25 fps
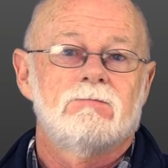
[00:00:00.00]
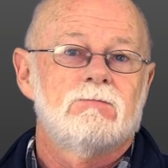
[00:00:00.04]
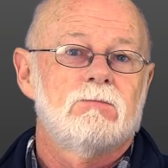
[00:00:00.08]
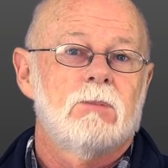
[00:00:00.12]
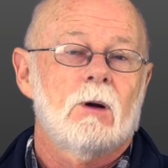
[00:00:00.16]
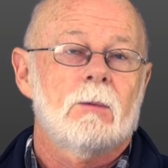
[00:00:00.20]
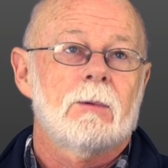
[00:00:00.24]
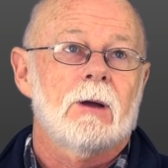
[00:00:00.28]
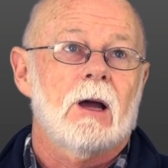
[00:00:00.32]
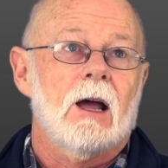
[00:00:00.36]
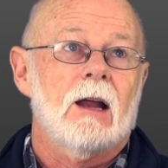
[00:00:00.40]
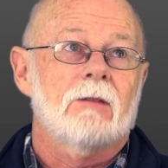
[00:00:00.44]

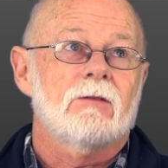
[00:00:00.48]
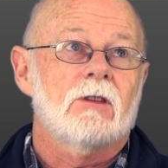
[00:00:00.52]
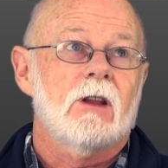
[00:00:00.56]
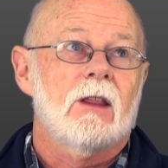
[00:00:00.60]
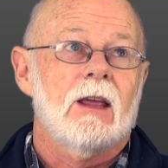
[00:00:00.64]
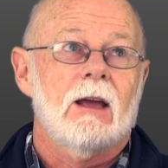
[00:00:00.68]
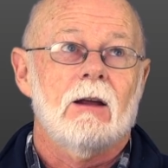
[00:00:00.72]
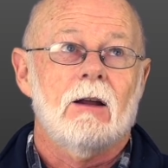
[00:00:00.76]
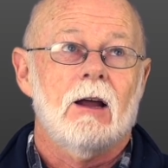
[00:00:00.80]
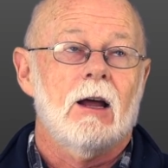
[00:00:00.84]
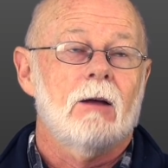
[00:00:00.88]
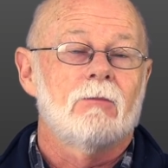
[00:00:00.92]
what do we got after
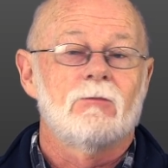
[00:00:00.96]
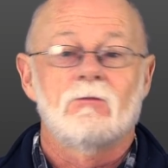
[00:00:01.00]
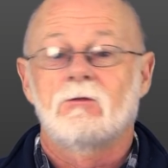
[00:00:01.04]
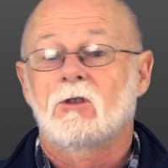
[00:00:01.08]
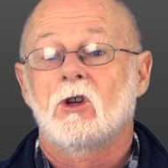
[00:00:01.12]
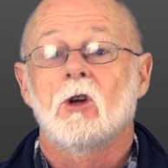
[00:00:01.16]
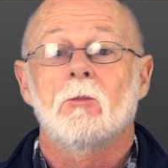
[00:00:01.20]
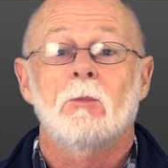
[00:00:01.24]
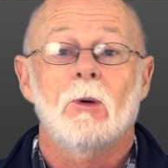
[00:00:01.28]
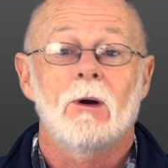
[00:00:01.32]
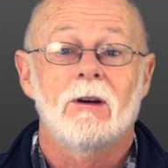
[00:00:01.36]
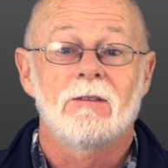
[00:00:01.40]
that? Uh,
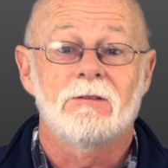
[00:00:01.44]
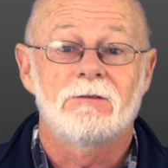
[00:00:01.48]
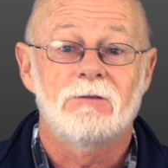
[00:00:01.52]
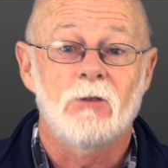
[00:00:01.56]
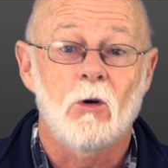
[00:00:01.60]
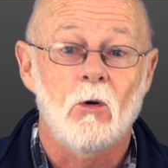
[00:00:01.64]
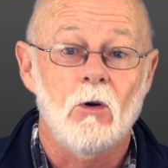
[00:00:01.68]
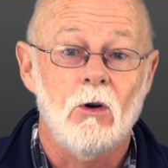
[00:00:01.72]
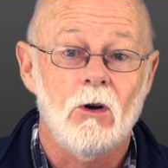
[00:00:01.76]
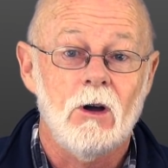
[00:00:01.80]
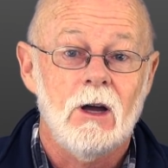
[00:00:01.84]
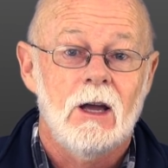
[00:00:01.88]

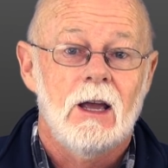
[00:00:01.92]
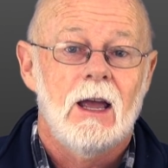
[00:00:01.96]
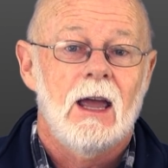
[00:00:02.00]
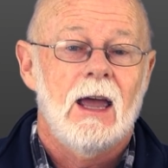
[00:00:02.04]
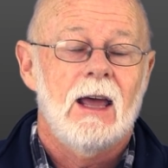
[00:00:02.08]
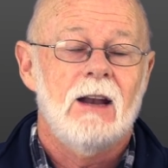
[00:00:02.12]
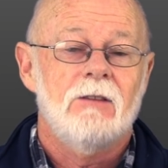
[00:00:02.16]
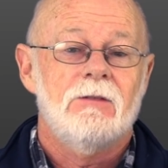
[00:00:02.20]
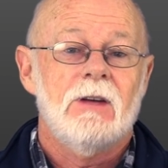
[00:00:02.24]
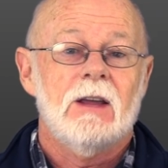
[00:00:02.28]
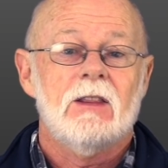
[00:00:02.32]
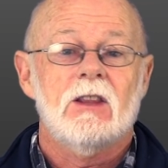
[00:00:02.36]
2.4.
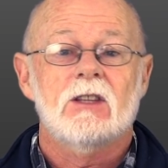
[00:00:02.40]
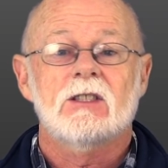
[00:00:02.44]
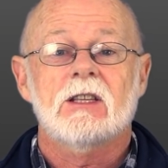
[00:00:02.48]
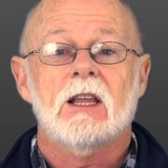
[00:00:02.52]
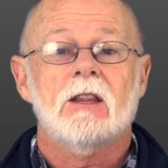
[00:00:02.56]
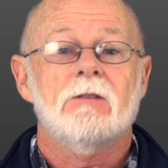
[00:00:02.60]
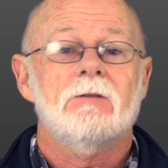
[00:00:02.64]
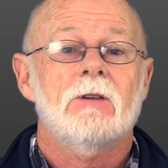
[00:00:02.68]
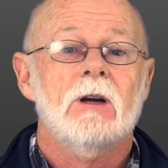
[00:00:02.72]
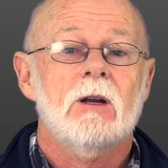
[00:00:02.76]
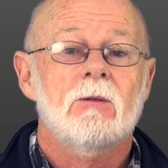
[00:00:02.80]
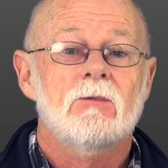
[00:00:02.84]
And in fact, there's
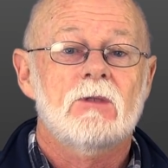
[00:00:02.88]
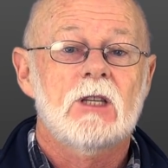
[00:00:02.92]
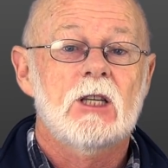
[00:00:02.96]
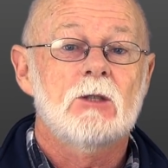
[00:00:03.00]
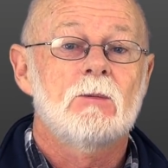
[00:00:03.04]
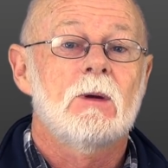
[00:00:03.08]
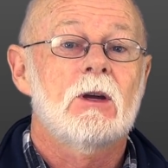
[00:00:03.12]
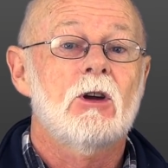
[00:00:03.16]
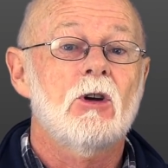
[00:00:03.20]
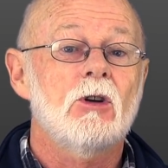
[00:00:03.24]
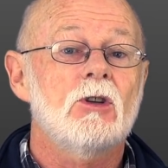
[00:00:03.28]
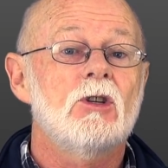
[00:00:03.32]
other
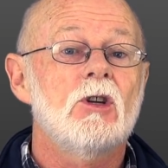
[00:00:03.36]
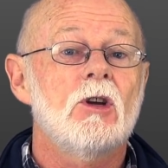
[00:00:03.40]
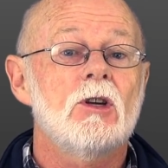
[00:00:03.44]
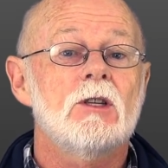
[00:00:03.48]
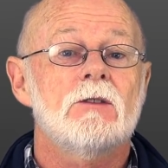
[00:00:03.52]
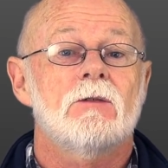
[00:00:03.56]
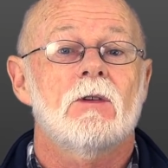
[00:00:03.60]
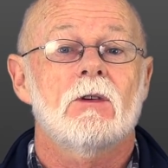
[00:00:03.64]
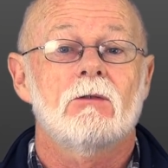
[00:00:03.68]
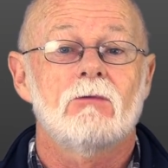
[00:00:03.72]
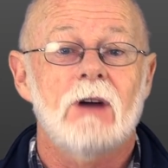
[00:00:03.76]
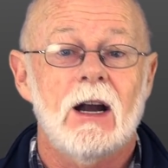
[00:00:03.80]
frequencies we could
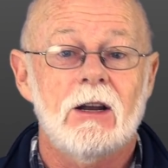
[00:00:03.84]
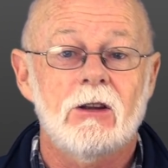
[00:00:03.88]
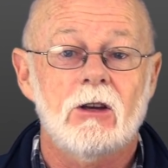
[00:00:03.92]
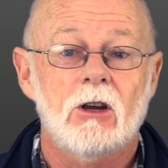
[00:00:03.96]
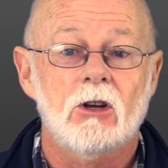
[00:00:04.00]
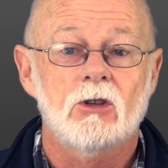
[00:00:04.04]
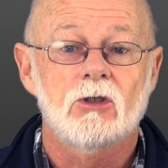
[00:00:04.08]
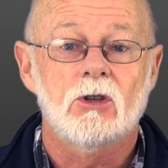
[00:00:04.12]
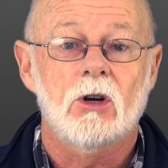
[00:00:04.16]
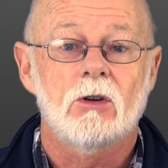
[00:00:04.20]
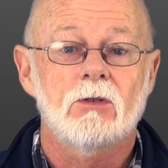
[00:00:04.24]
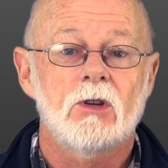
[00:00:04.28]
use for radio
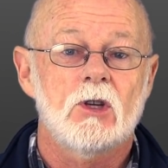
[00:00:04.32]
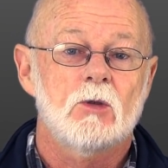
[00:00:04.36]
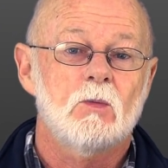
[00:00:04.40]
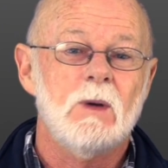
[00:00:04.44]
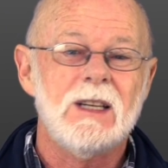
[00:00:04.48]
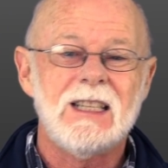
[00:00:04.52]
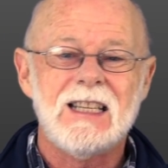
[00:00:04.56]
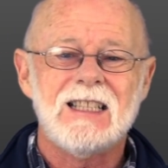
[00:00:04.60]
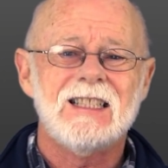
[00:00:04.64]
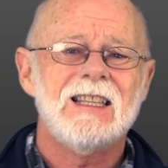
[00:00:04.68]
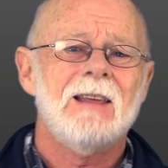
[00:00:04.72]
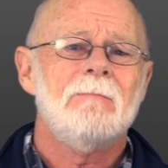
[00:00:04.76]
control use.
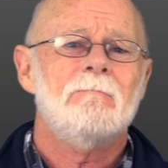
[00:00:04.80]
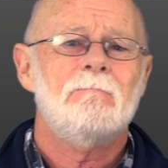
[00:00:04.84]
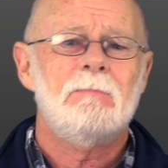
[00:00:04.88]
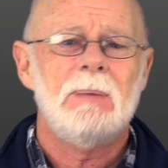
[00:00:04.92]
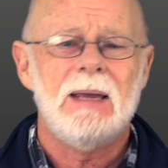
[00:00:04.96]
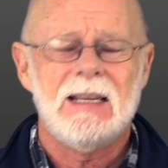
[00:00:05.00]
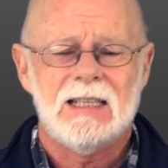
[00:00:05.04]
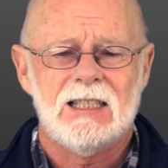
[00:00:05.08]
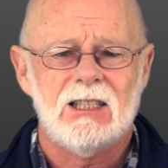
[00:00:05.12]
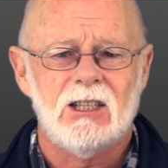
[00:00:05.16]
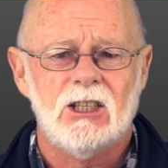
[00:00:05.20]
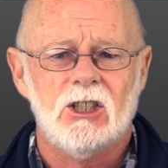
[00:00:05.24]
Which is the
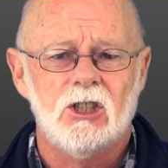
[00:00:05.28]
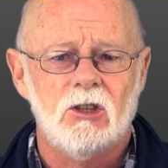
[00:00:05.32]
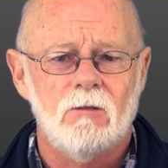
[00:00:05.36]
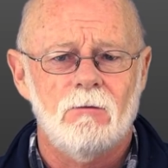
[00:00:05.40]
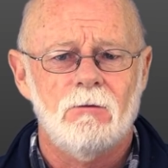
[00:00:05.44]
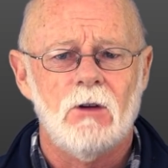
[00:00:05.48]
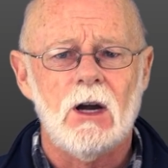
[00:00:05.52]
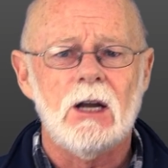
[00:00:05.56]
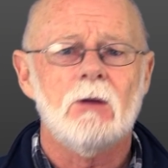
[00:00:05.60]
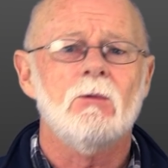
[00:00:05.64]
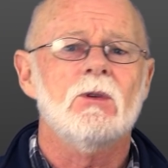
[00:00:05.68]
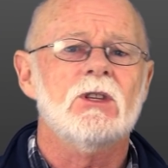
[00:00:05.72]
best
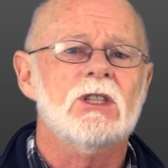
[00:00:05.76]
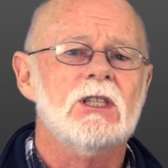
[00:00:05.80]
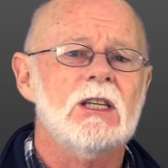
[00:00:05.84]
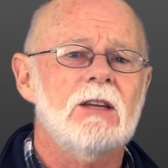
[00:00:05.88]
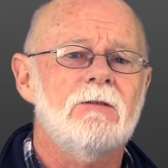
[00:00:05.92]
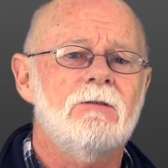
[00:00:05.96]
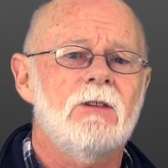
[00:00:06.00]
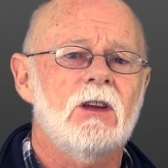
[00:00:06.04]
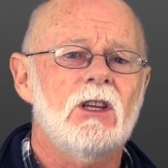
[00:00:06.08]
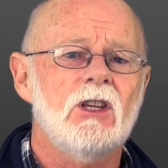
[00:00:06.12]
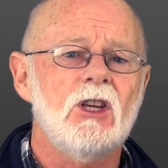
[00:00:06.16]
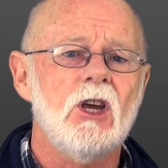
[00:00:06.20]

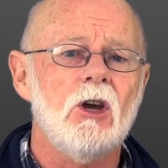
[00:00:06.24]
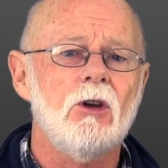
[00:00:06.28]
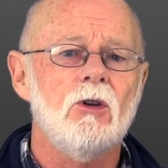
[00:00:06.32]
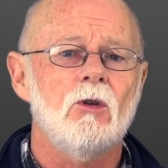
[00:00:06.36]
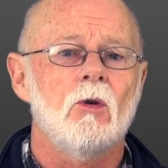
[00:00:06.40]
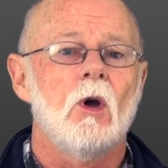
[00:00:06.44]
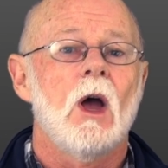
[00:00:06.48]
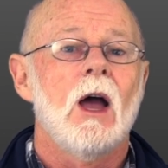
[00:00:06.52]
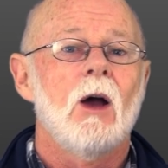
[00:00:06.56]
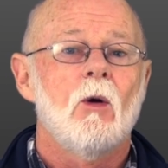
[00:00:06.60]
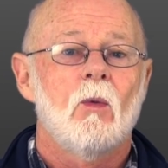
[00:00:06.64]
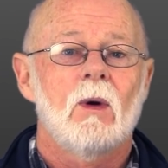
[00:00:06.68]
frequency for
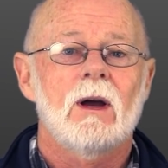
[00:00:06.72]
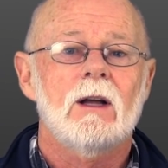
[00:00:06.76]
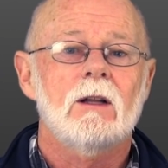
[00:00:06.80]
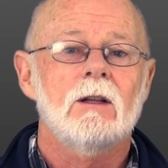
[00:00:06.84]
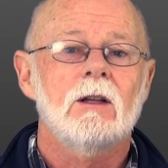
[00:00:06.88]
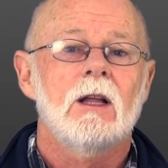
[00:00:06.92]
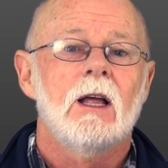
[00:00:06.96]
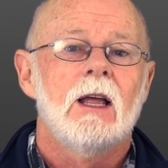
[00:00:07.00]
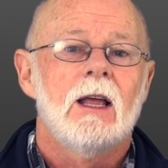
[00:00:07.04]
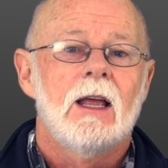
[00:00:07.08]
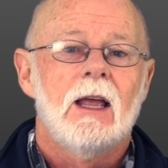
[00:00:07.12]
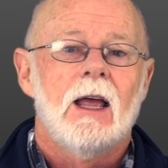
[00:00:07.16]
you?
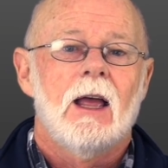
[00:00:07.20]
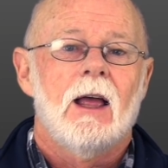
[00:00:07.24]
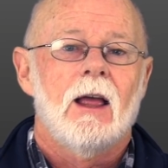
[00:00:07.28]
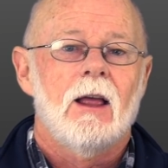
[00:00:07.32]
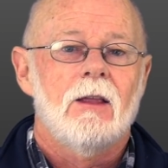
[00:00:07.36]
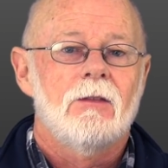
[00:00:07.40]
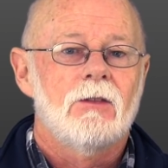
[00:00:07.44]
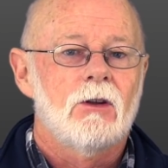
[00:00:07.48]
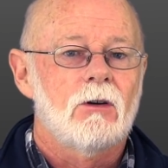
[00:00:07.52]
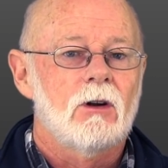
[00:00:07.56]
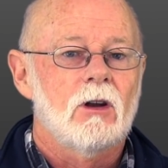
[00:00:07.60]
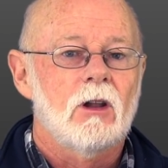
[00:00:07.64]
Well,
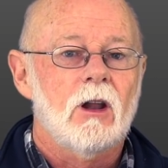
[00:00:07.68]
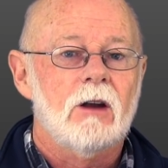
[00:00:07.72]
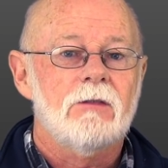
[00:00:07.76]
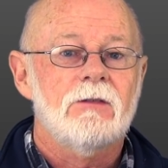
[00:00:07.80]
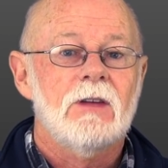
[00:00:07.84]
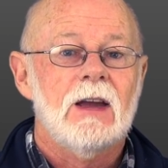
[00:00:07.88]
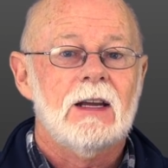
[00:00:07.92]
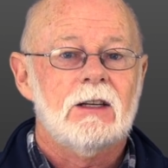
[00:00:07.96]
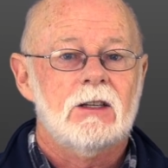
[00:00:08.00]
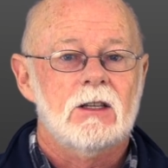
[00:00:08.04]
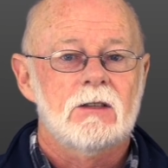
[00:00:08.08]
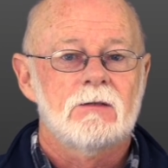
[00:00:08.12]
there are a lot of
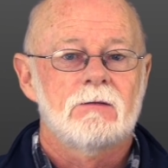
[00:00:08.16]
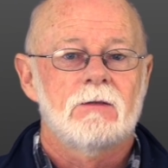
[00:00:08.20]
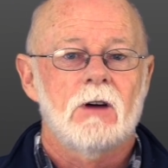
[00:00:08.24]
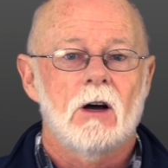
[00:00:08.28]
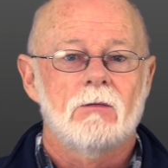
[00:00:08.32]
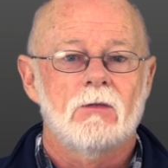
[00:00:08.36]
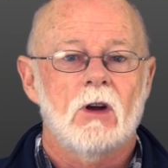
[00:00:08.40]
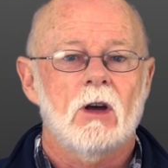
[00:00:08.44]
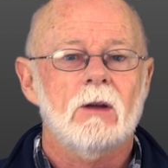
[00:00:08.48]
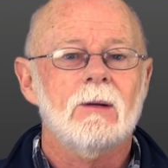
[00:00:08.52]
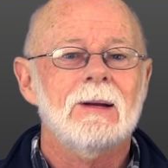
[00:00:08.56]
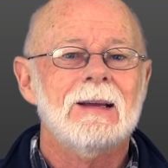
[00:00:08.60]
factors
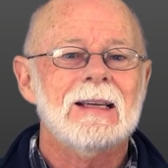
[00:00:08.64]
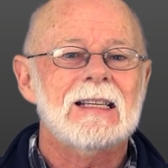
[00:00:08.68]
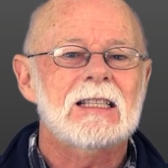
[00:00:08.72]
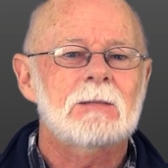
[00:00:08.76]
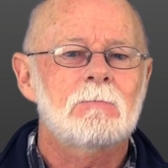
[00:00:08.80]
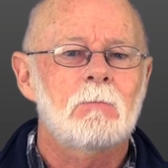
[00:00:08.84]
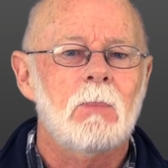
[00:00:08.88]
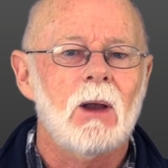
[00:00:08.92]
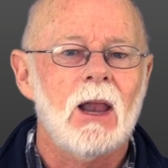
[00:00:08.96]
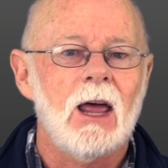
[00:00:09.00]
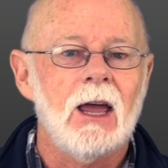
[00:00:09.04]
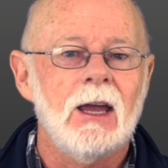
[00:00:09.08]
involved. I'm going to
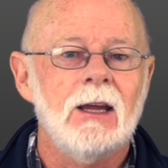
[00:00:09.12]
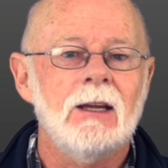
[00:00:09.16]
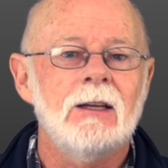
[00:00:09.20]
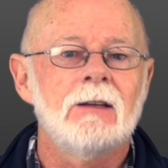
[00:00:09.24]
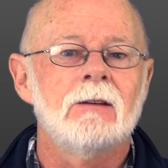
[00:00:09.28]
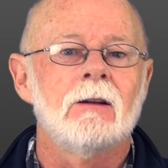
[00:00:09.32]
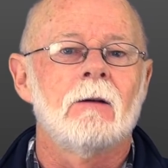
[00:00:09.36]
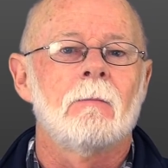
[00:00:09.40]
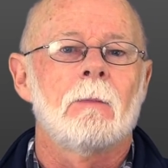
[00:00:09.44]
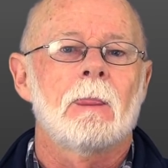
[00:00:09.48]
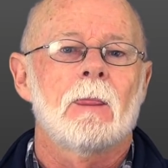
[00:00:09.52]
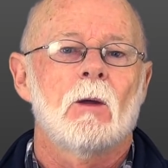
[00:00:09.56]

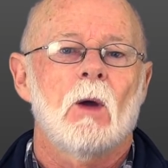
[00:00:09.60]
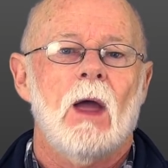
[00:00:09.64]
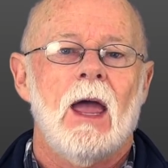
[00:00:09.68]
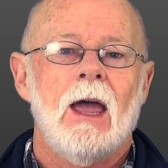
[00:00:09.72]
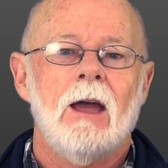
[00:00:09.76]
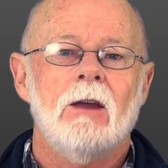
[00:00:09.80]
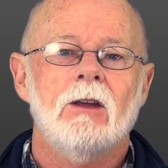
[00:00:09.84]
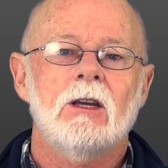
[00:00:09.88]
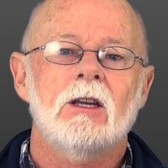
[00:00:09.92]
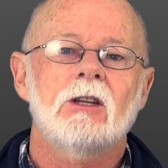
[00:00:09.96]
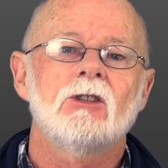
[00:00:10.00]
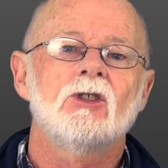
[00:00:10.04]
explain
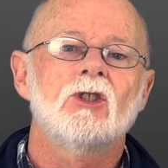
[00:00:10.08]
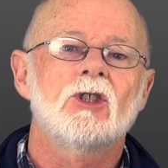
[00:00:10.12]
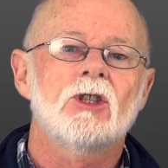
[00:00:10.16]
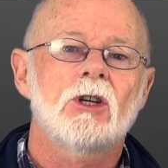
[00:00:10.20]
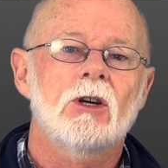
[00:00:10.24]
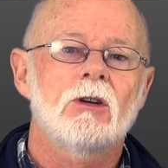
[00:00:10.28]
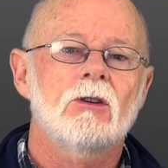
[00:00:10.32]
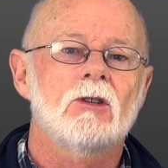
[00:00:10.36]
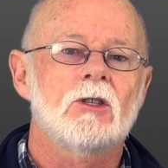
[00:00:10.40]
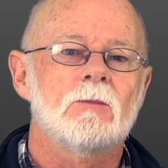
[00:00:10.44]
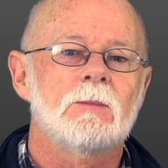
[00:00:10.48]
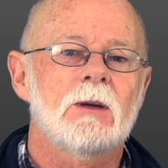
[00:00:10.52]
how you can
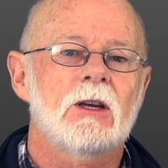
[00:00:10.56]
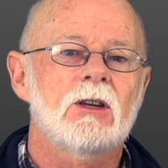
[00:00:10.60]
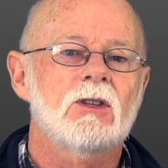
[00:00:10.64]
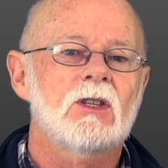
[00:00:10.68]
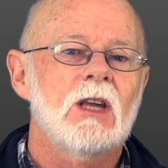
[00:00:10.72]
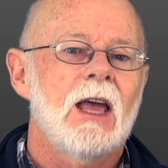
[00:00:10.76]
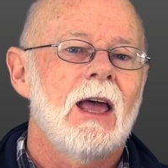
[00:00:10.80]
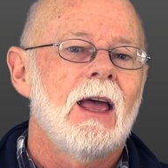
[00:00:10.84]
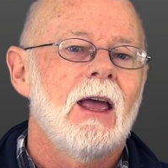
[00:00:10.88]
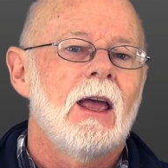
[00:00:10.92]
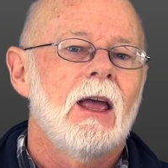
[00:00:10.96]
choose because